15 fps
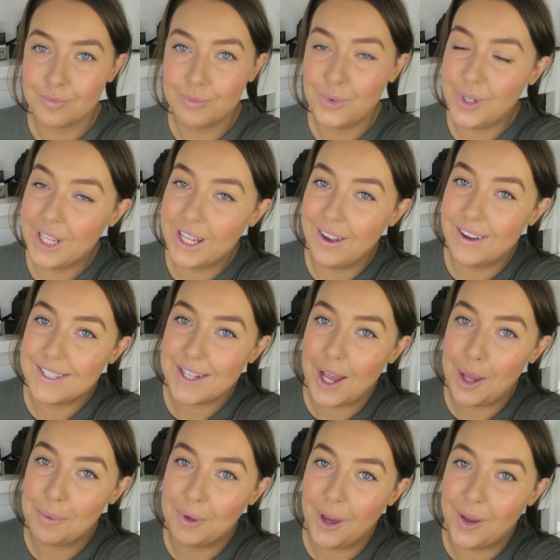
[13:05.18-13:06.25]
Morning guys, I
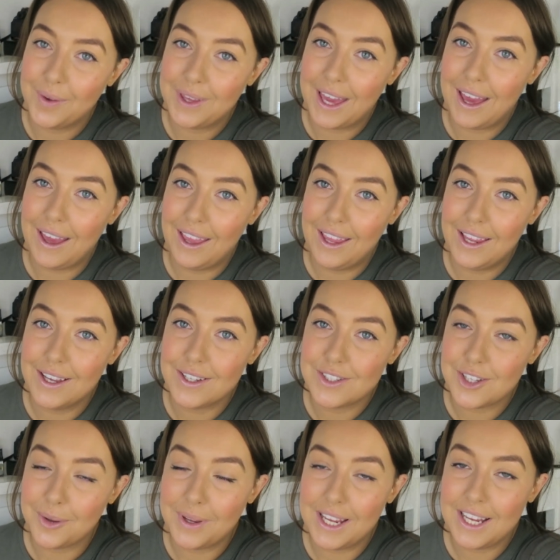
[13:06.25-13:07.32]
hope you're okay.
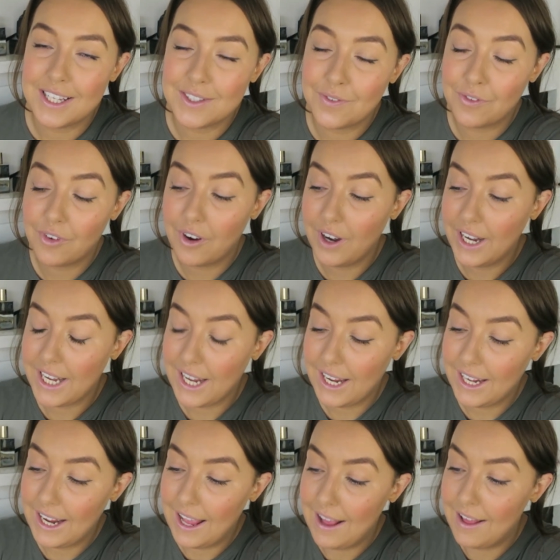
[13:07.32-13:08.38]
So it is
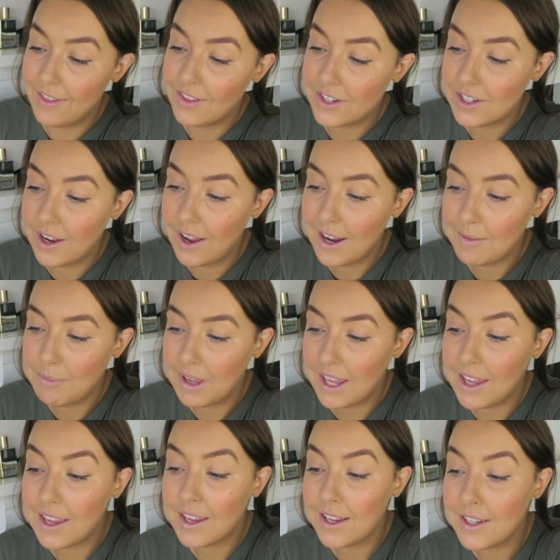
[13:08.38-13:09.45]
Friday and the time
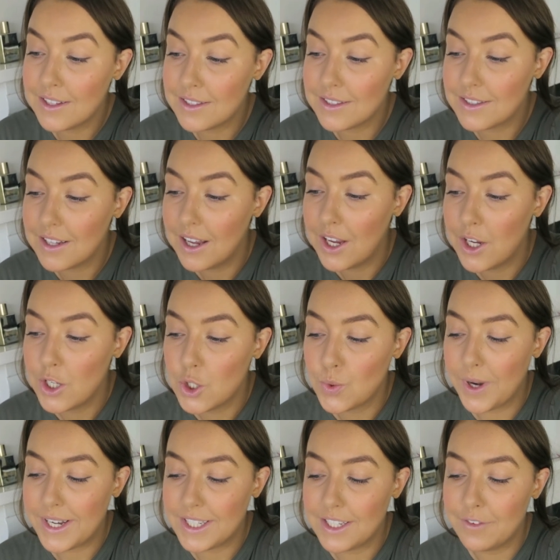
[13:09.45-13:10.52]
is
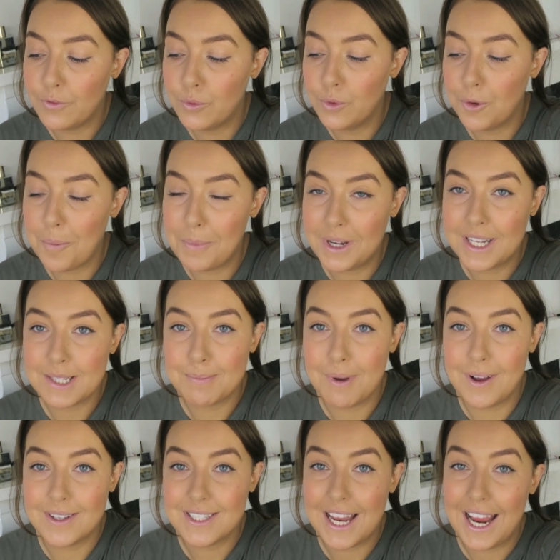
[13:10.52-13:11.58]
24 minutes
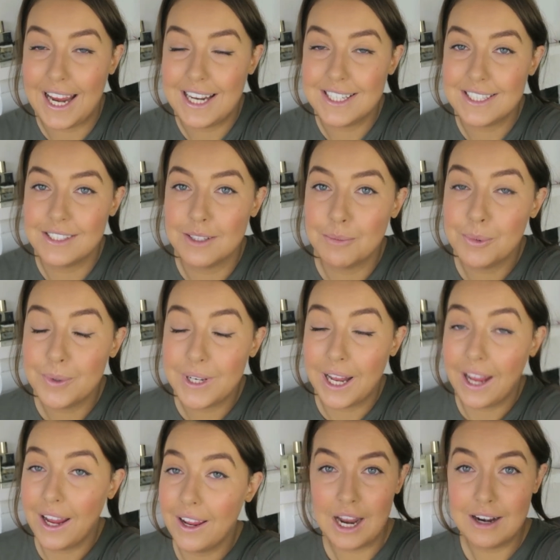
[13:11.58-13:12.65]
past 8 in the
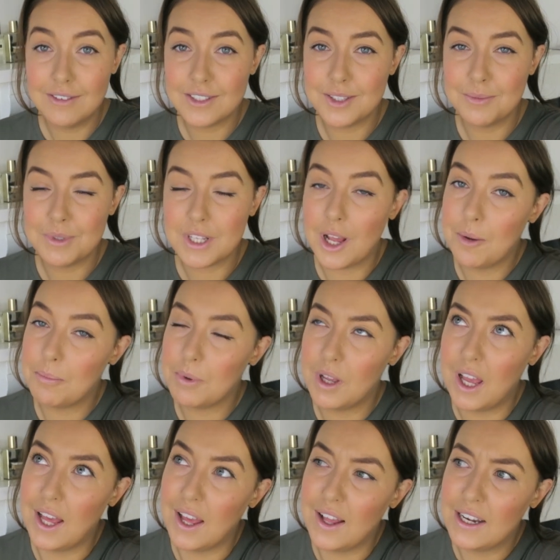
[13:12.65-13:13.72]
morning. Harrison was up
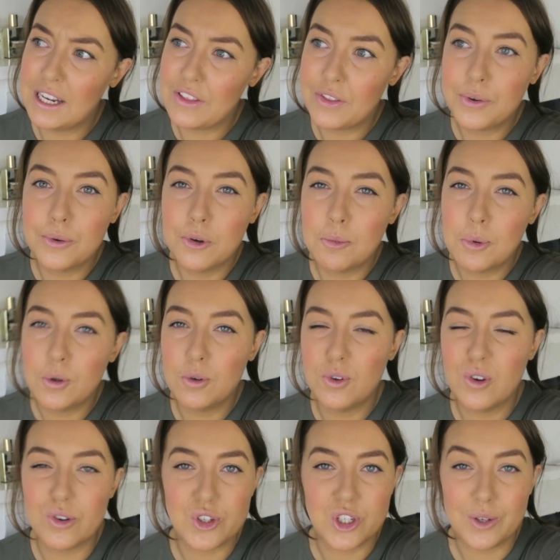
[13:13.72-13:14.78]
earlier than normal,
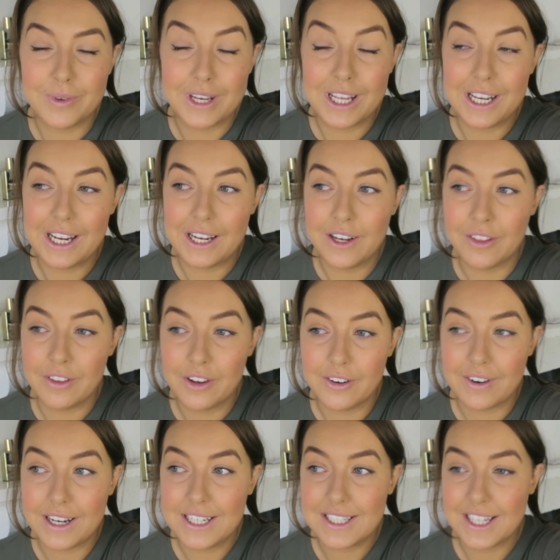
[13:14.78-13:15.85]
not too early, nothing
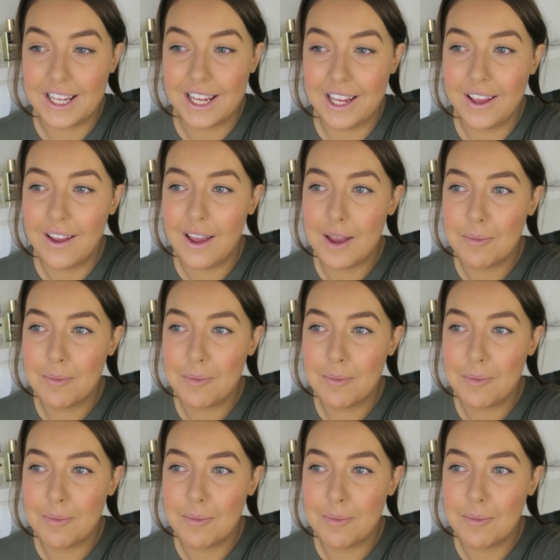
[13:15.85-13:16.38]
crazy,